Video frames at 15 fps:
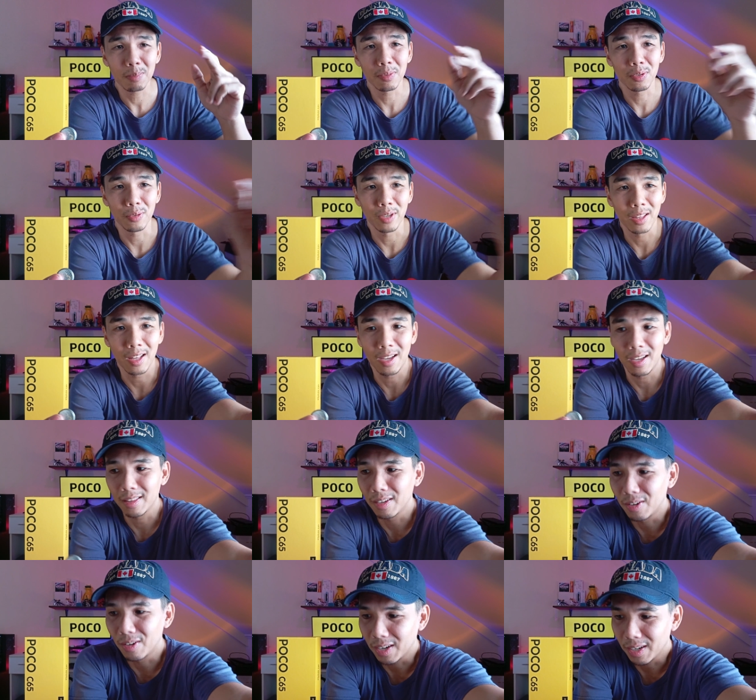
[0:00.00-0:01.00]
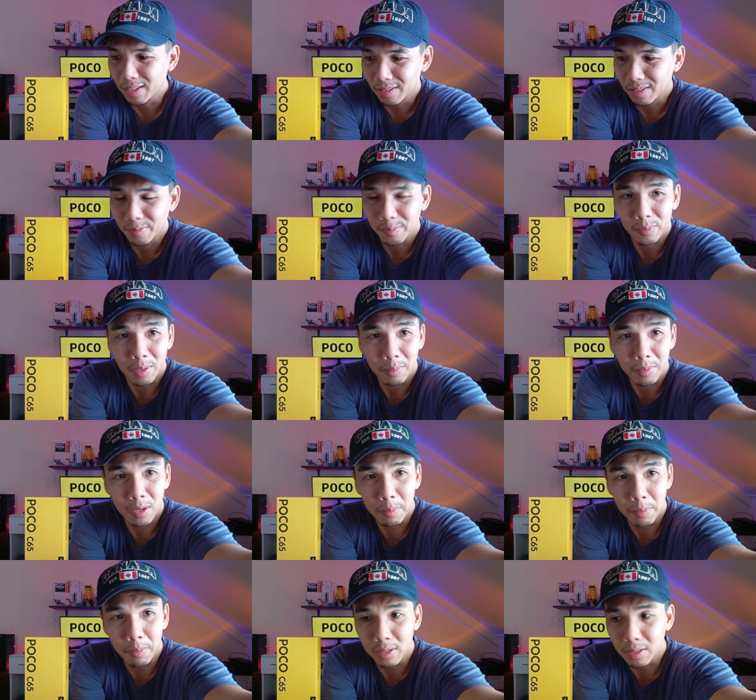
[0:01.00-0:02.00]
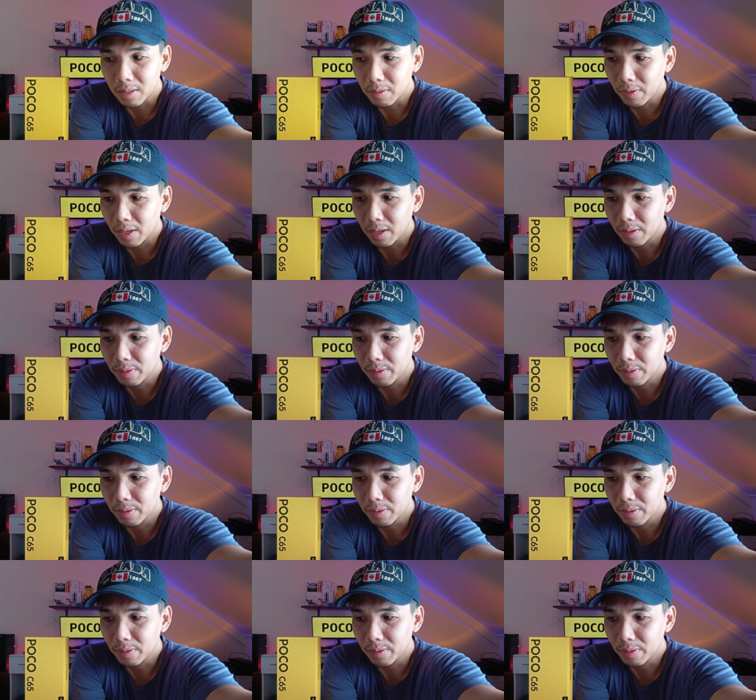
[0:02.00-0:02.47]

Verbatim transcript: doing that. Alright, I'm gonna pause this video.